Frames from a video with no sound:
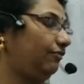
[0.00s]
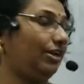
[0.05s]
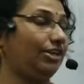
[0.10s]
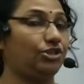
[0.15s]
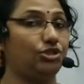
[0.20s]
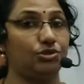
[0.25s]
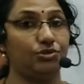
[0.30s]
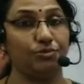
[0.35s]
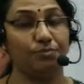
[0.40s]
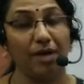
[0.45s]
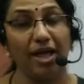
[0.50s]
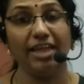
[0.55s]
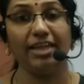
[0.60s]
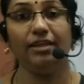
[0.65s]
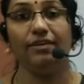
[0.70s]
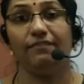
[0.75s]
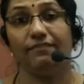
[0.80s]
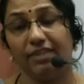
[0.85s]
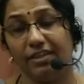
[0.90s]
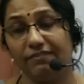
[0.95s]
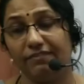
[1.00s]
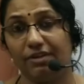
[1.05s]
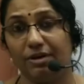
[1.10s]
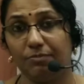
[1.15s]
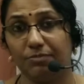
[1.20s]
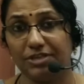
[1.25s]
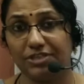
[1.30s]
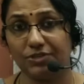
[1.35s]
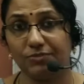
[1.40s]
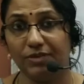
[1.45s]
v2 by v1
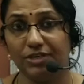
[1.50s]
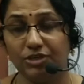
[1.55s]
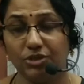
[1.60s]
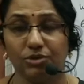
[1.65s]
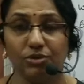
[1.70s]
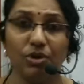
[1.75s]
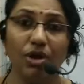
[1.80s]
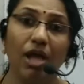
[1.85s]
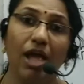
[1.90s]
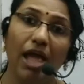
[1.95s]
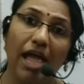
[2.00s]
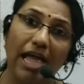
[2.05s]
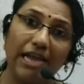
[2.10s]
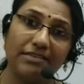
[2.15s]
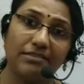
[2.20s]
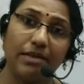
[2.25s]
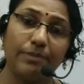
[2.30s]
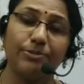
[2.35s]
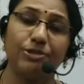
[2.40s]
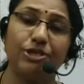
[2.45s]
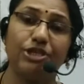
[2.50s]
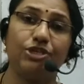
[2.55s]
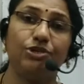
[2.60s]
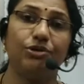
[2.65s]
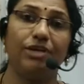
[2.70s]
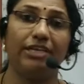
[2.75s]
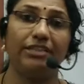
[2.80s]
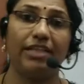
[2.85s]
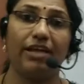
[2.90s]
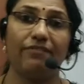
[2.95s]
plus v2, and
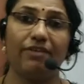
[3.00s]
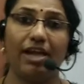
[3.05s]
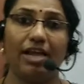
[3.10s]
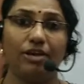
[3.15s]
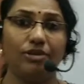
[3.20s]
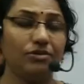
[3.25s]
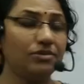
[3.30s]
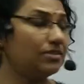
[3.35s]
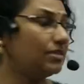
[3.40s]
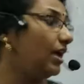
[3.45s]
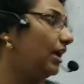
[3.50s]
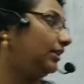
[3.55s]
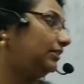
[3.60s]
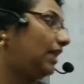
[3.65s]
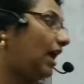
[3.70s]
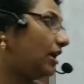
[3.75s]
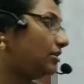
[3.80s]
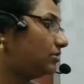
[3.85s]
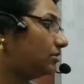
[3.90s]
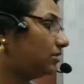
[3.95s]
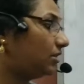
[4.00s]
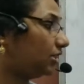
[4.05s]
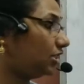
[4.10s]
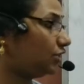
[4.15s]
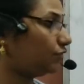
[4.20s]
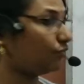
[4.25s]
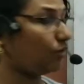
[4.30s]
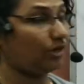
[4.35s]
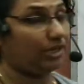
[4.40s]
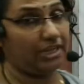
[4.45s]
substituting the values, the answer is
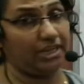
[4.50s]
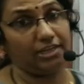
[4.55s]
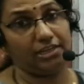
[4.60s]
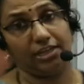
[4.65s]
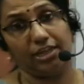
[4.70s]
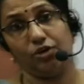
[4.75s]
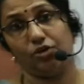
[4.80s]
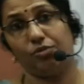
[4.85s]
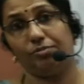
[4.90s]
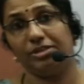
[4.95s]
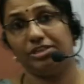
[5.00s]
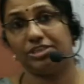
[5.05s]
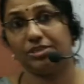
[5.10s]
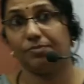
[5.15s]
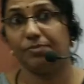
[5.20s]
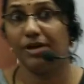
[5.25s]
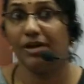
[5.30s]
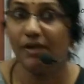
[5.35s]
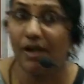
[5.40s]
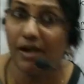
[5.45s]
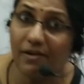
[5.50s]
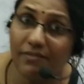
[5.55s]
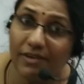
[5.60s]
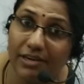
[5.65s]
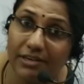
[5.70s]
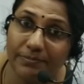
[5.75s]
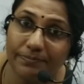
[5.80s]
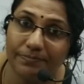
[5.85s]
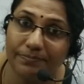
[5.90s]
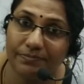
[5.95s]
48 km per hour.